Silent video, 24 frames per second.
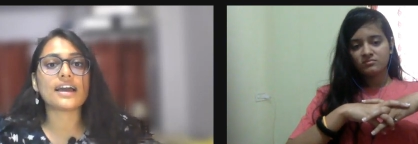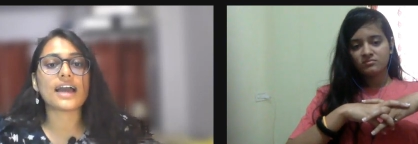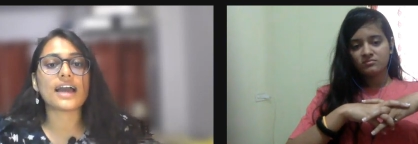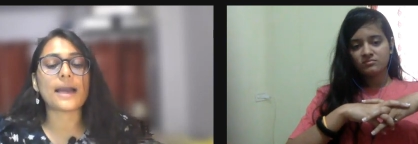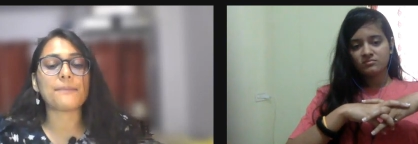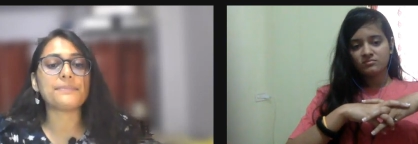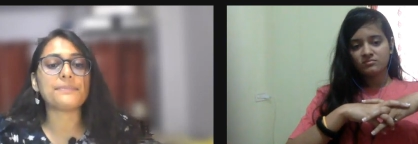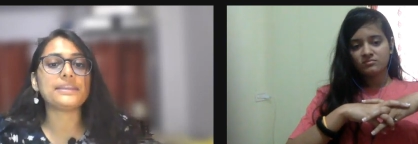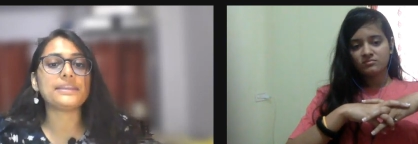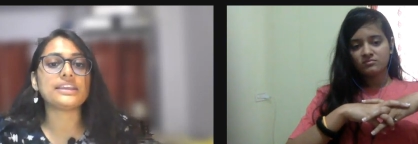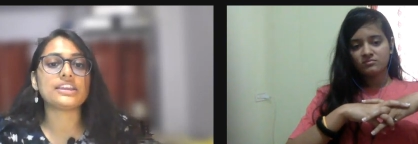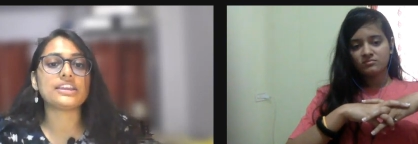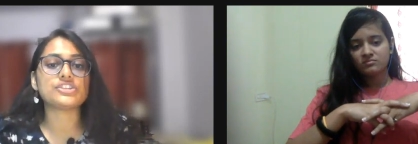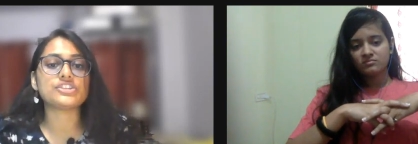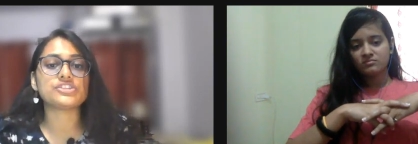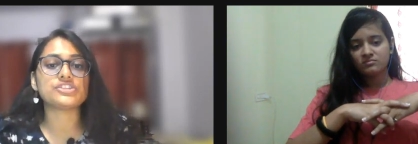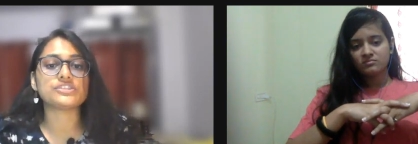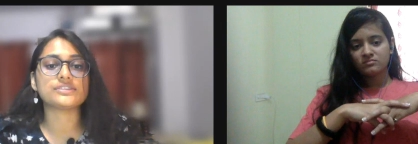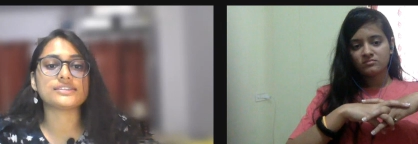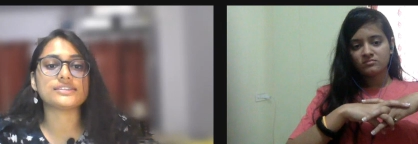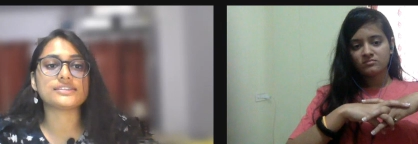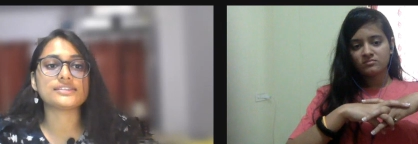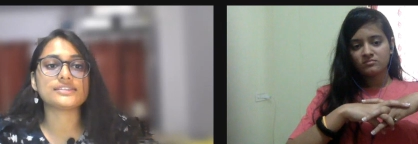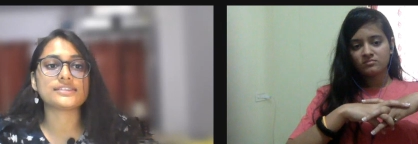
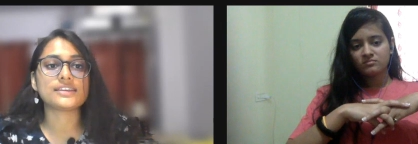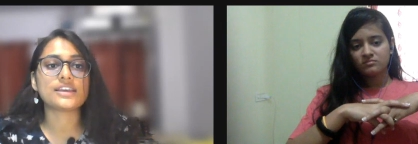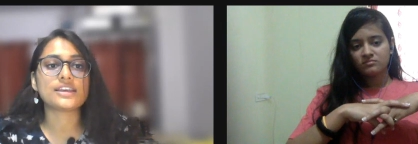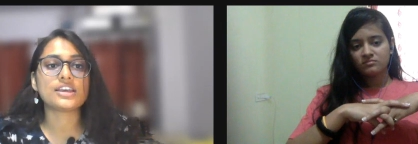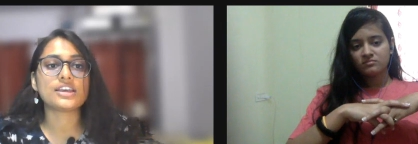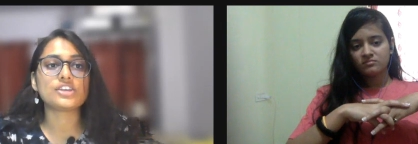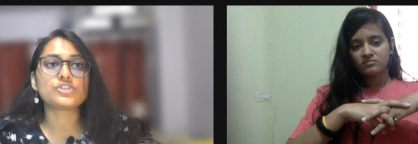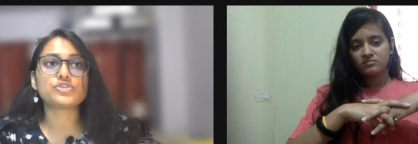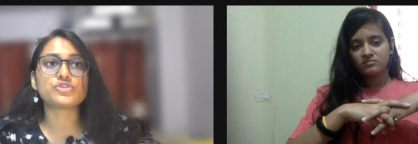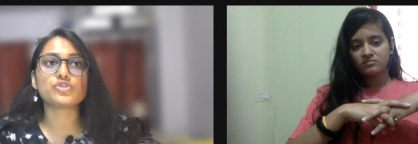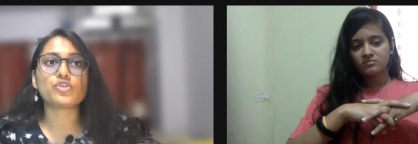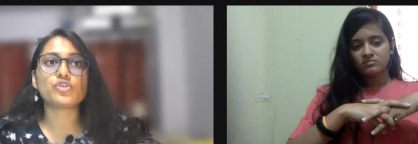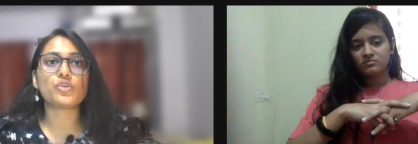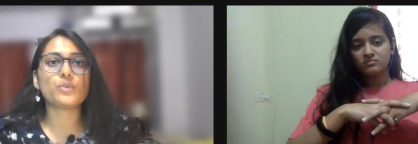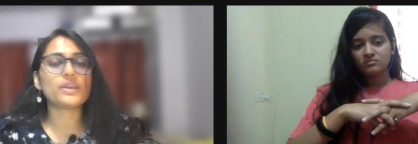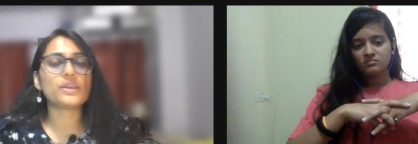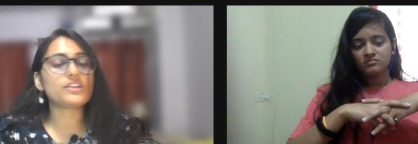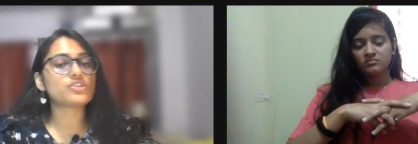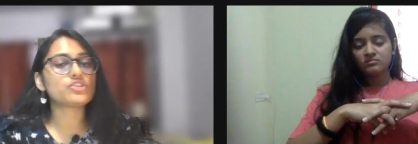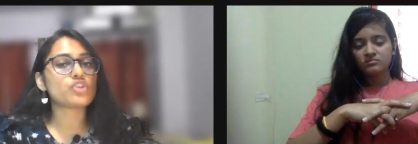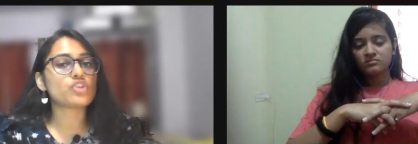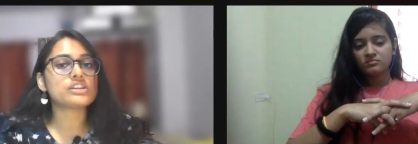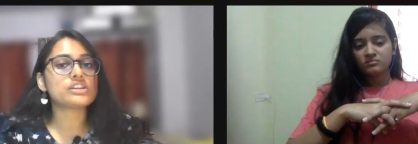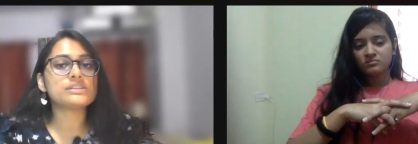Speaker 1: applications so we
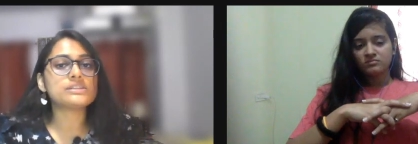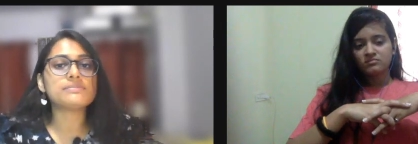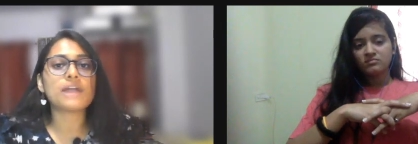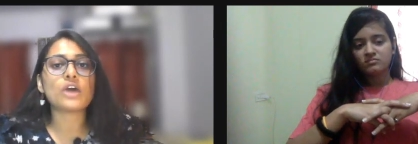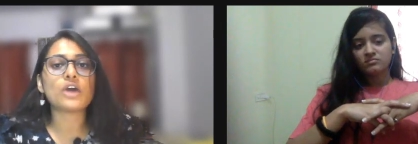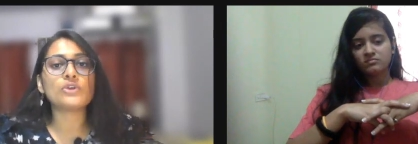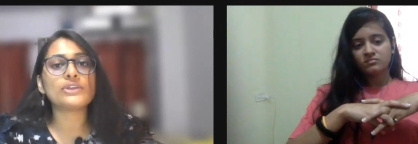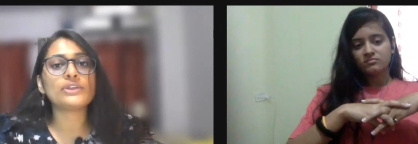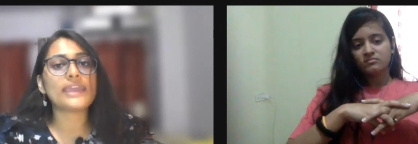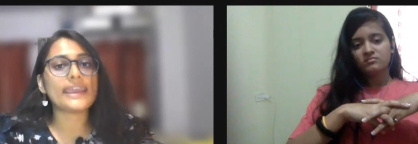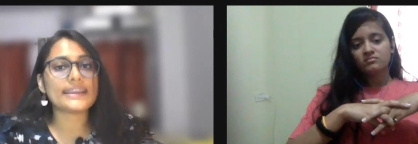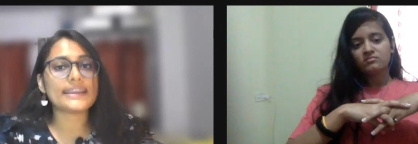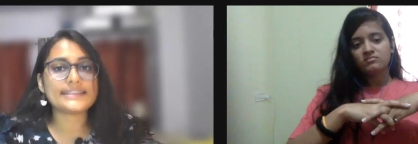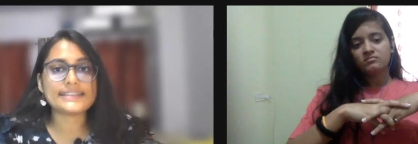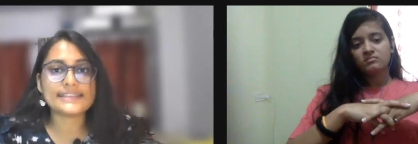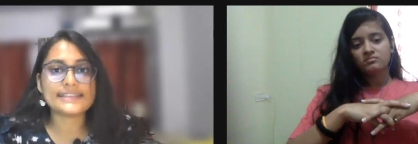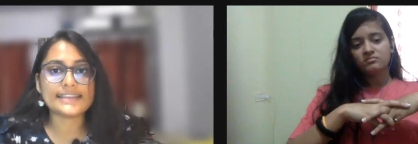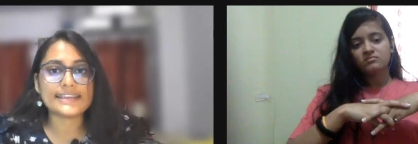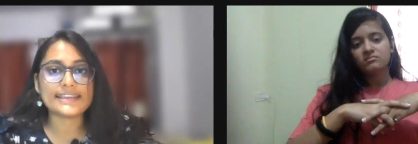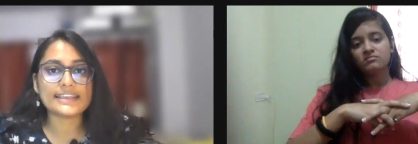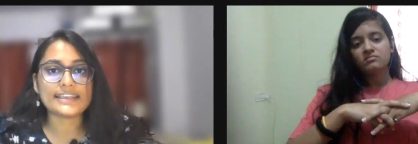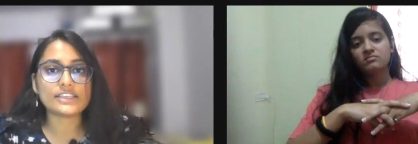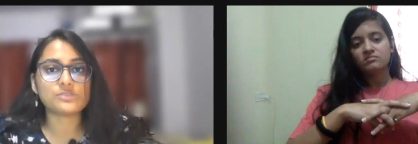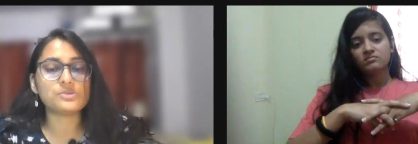talked about
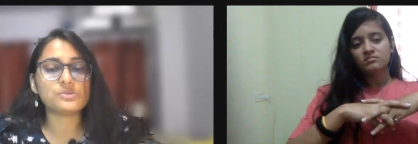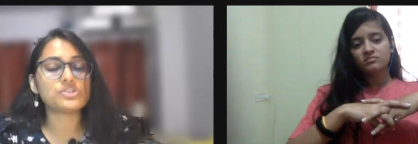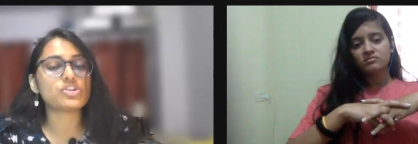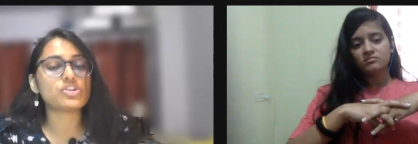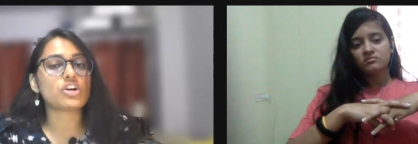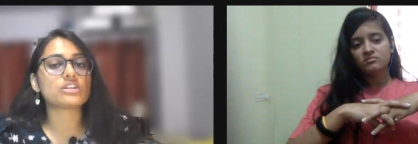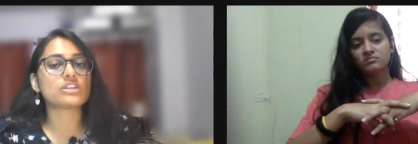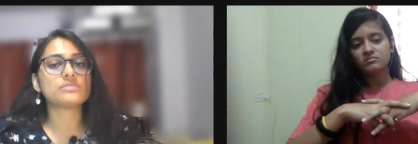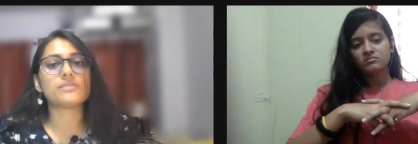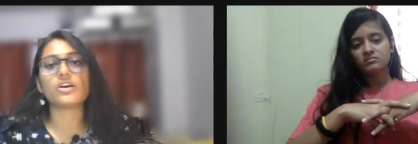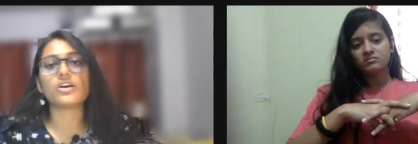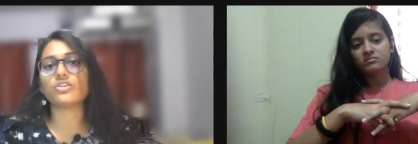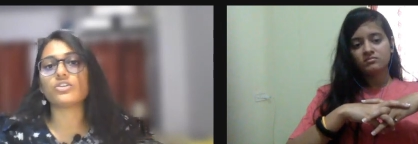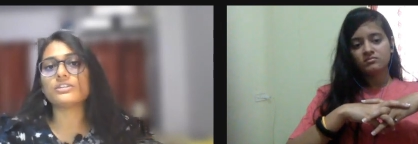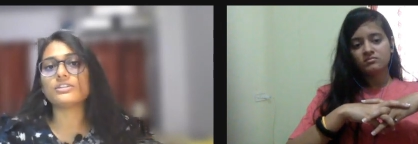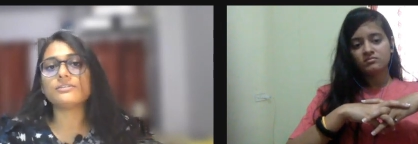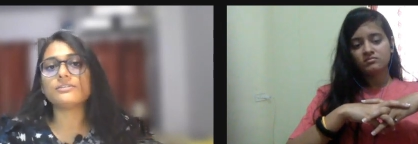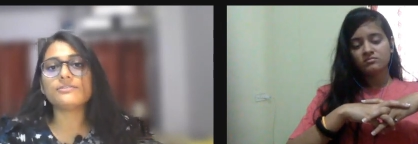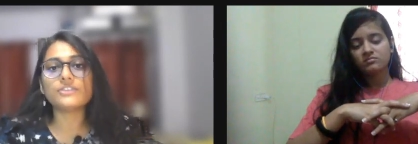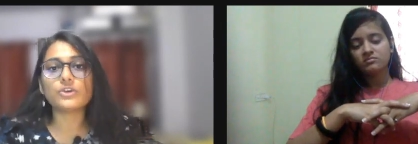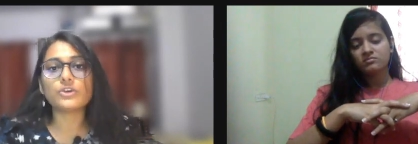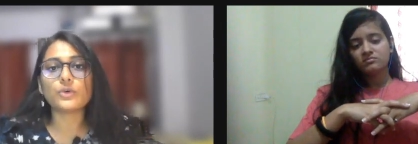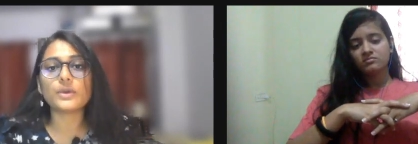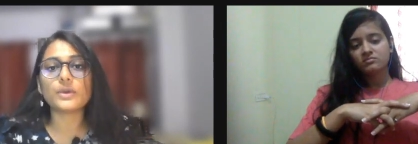essays we talked about
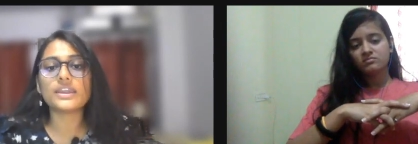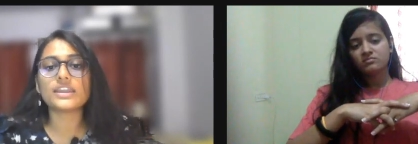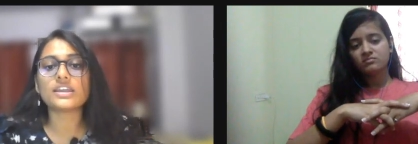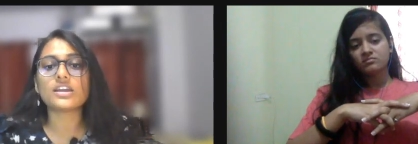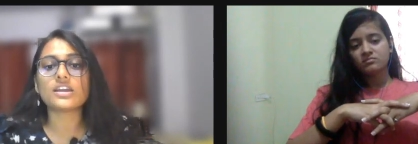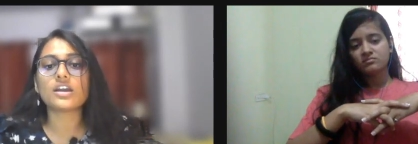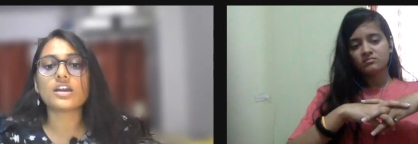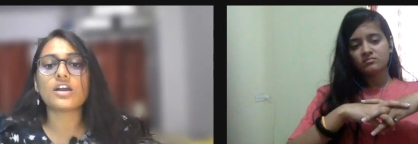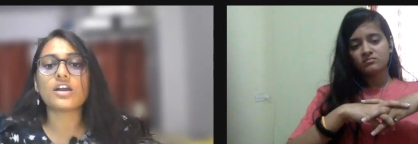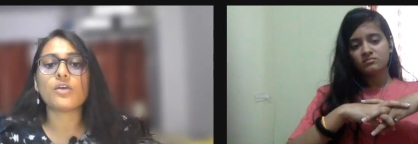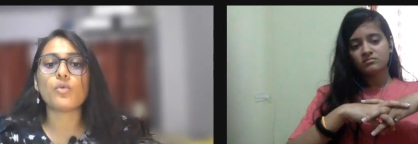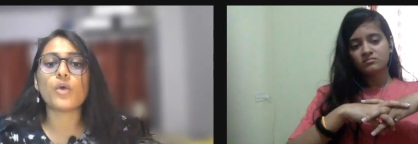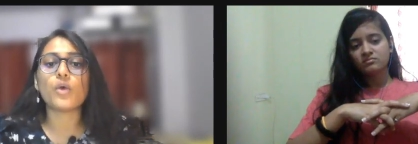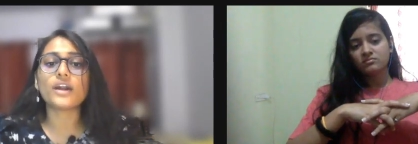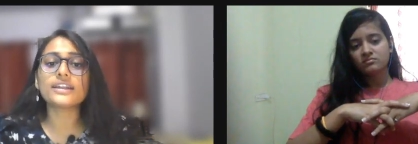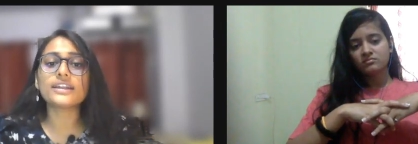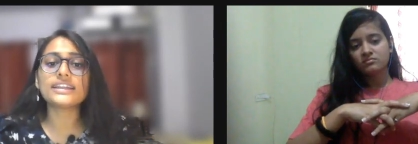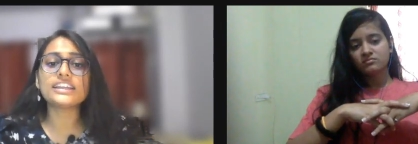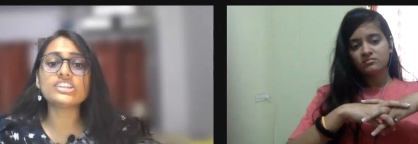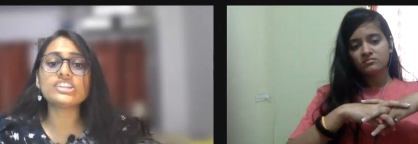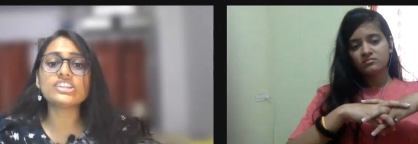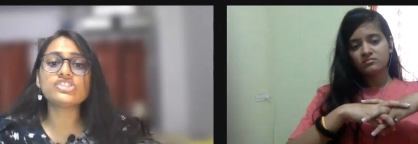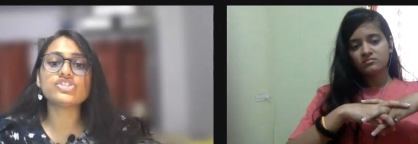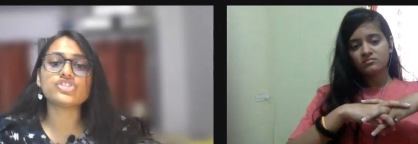reviewing what
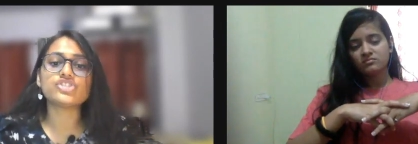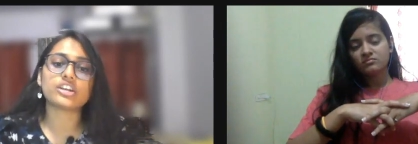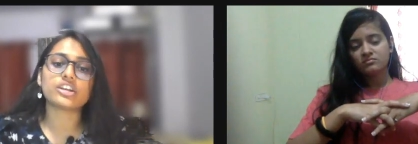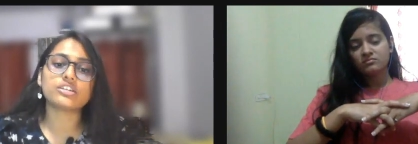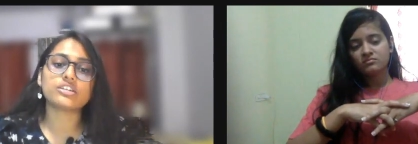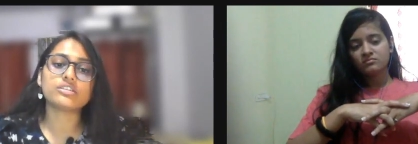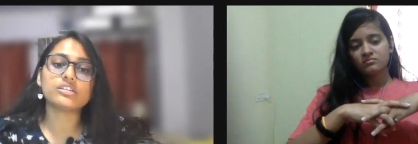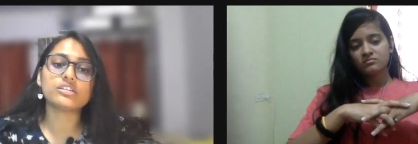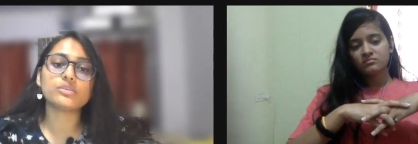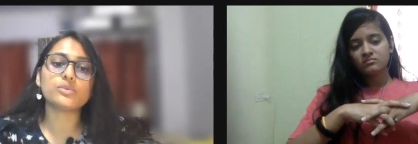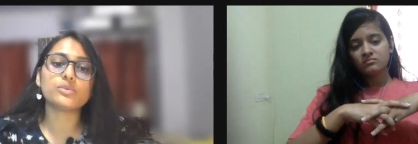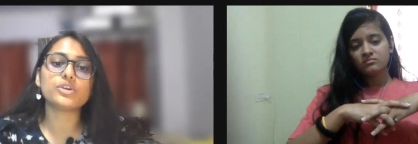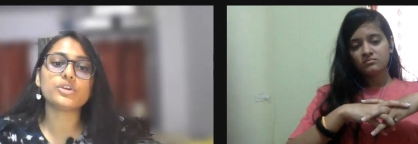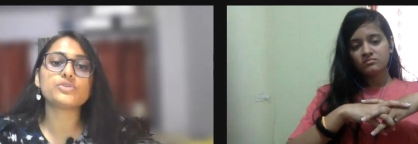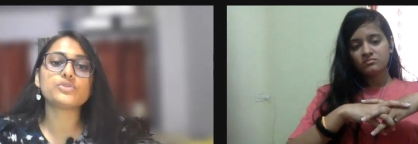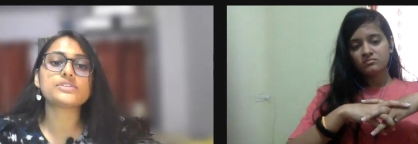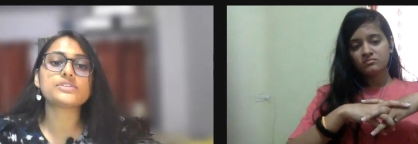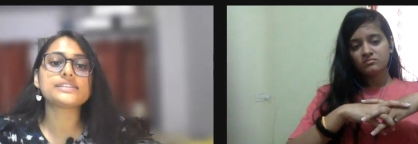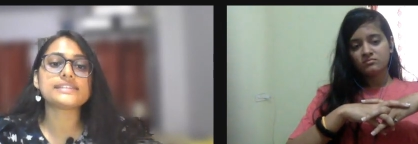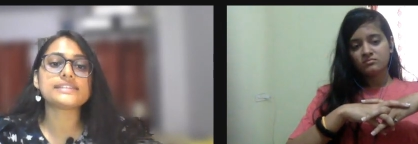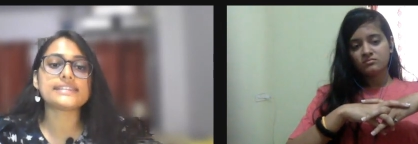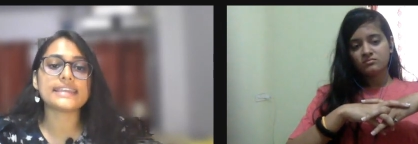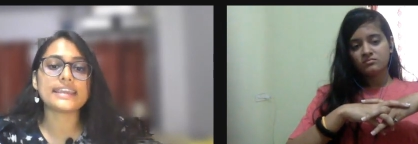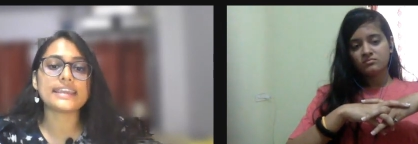in general would you
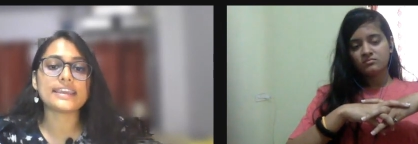say